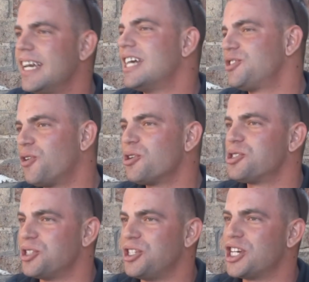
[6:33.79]
Yeah, as far as
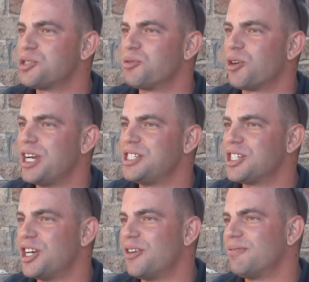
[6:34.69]
in the decimal range,
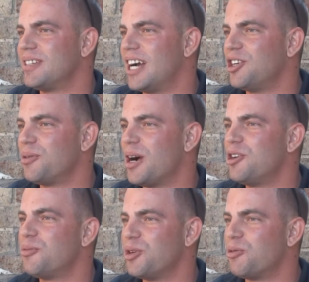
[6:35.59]
I
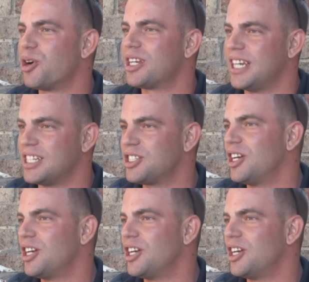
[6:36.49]
know we work, yes.